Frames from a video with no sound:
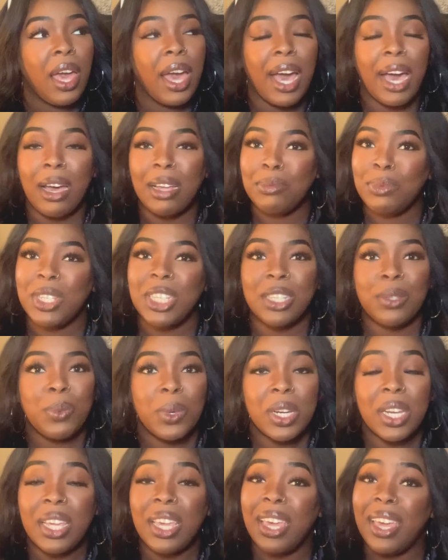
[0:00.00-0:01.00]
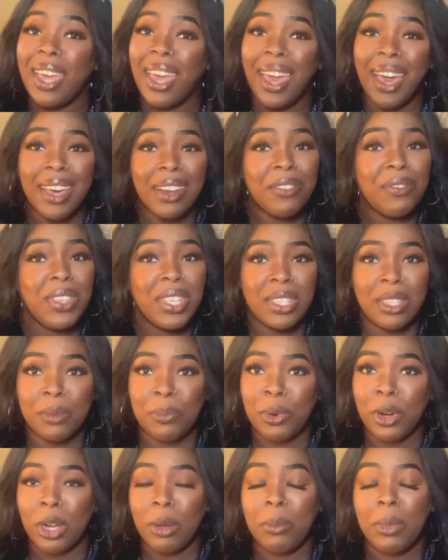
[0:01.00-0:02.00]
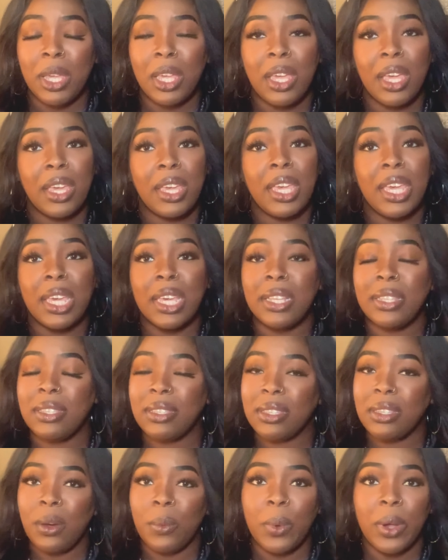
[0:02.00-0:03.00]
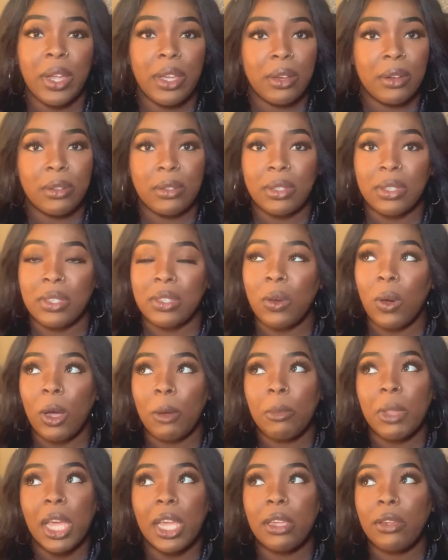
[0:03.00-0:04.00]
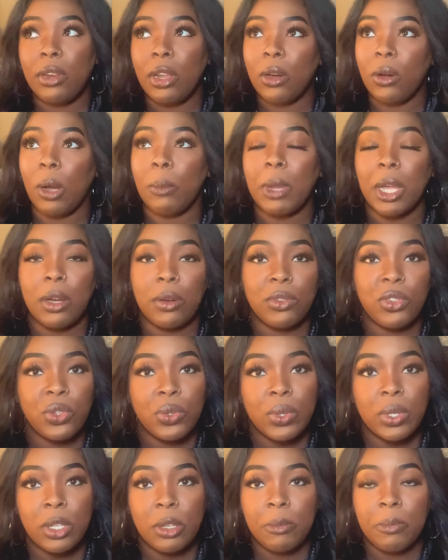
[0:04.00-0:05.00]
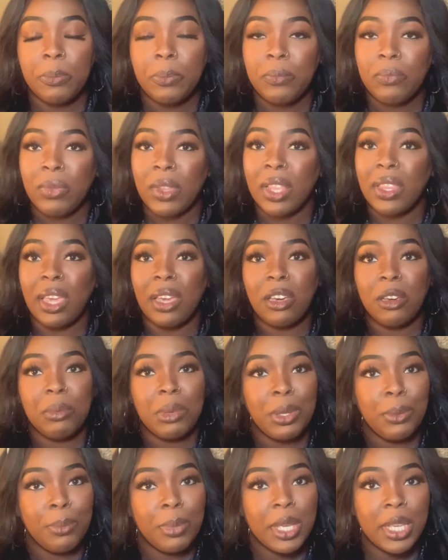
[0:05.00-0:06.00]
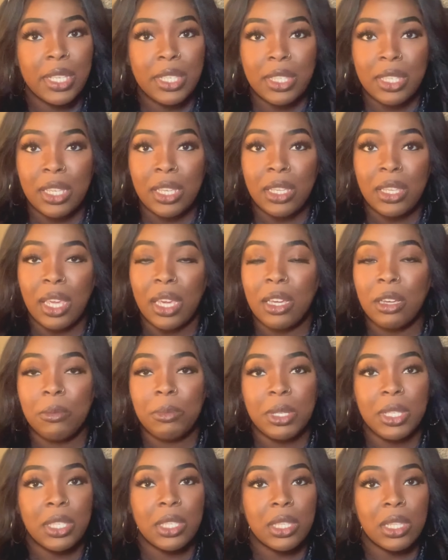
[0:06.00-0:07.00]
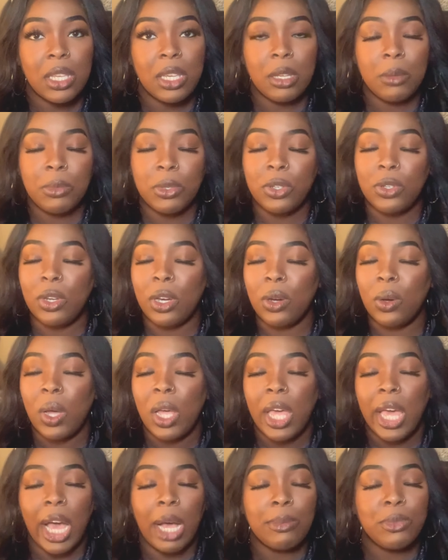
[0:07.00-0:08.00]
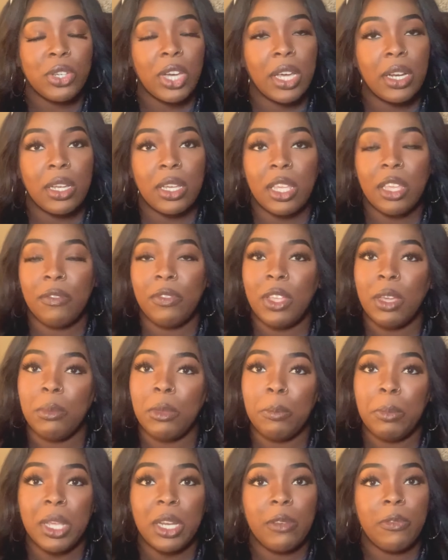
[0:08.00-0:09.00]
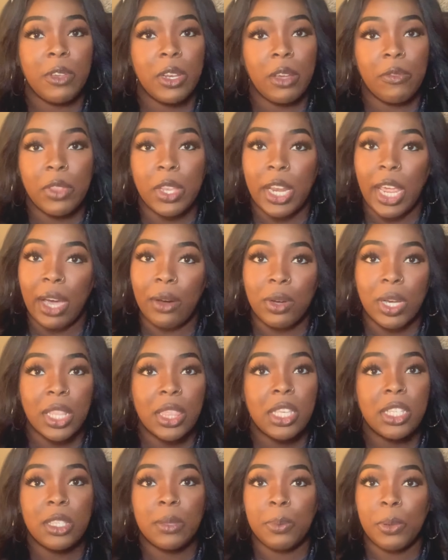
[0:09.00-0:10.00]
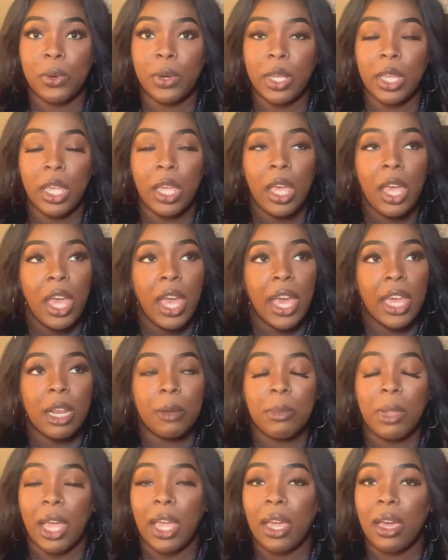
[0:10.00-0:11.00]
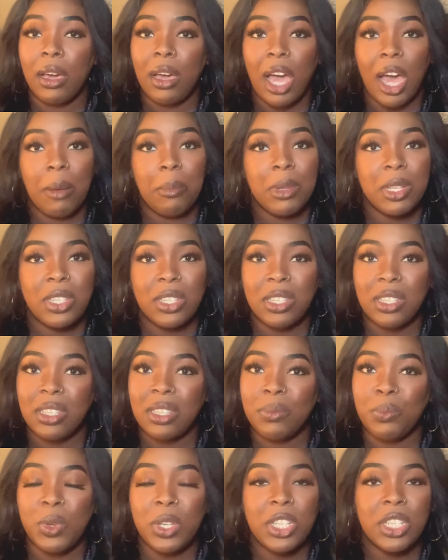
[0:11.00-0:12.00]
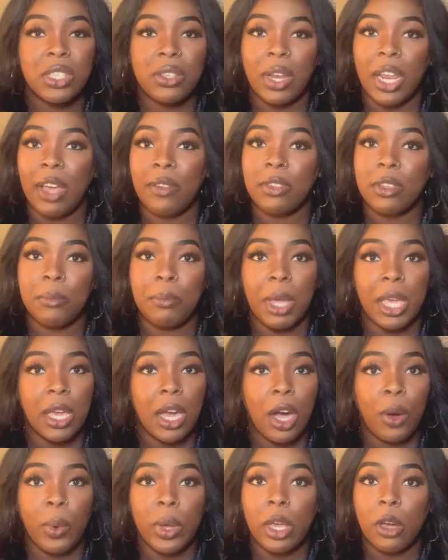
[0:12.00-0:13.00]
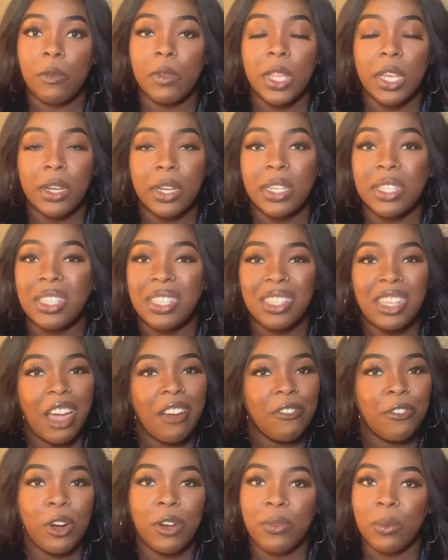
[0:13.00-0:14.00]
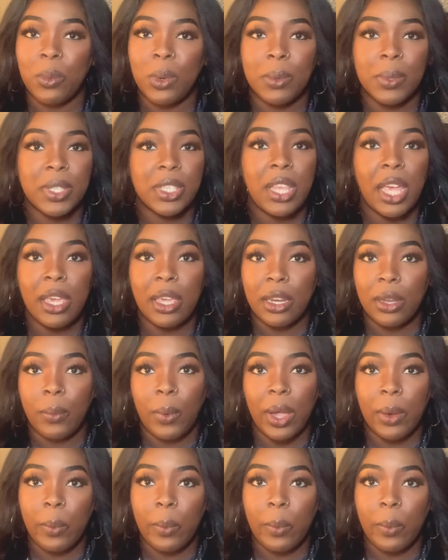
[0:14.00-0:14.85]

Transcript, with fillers: I'm just wanting to get out of this apartment and get into somewhere else. So I'm like, you know, I'm not gonna trip. They could be busy. They could be slammed. You know, I'm trying to give them the benefit of the doubt at this And I'm like, I'm going to just, we just going to have to make our way over there because it's not far from where we stay anyway,